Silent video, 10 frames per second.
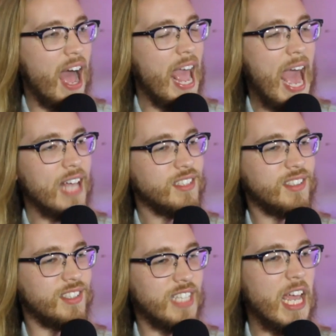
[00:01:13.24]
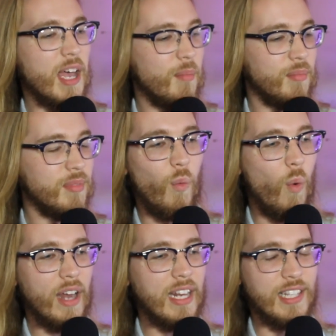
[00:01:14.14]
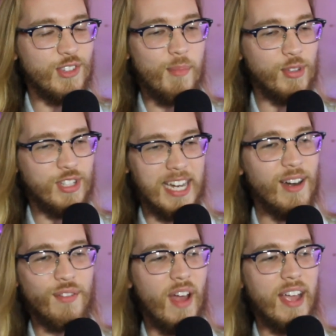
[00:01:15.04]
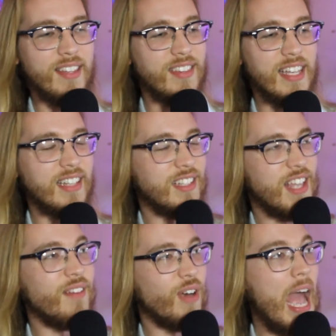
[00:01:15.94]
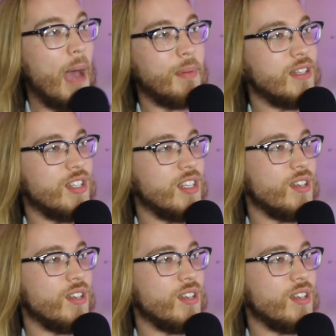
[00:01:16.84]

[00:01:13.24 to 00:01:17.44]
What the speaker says: I ask Sam, what is the most terrifying thing that's ever happened to